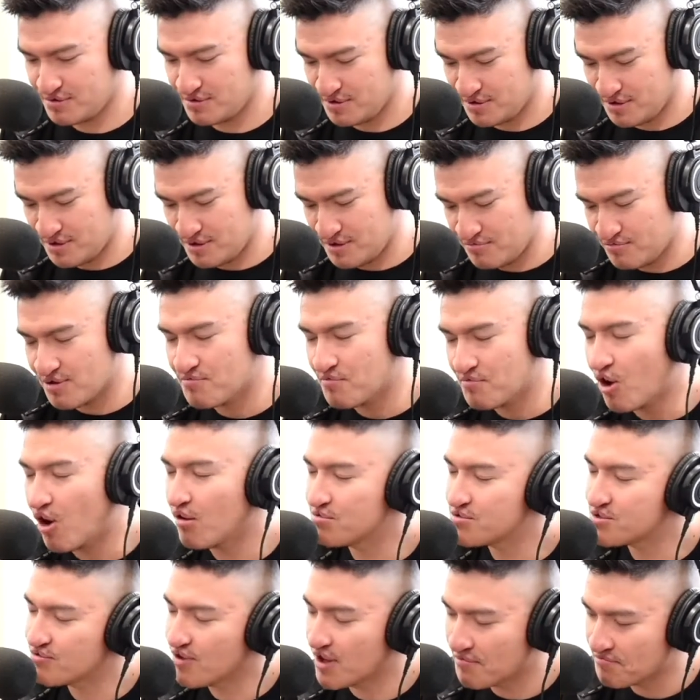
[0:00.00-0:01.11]
it
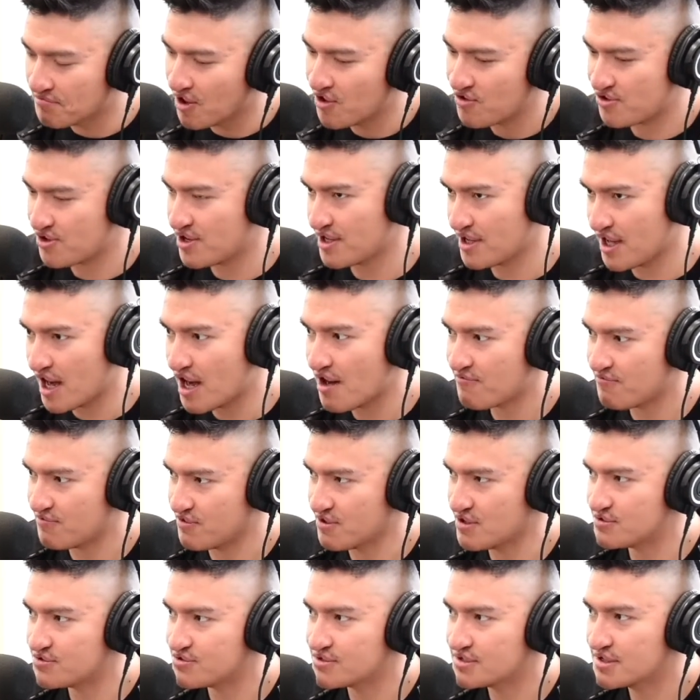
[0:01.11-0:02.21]
revolves around marketing
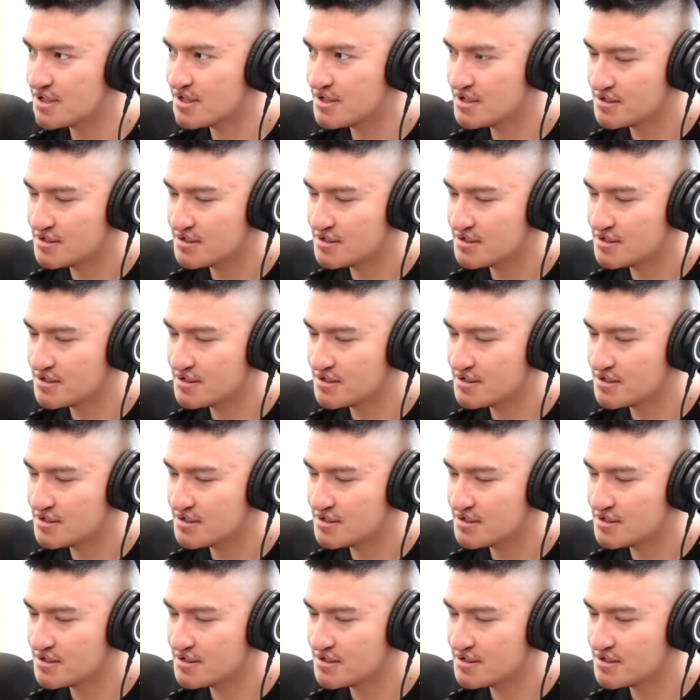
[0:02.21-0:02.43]
efforts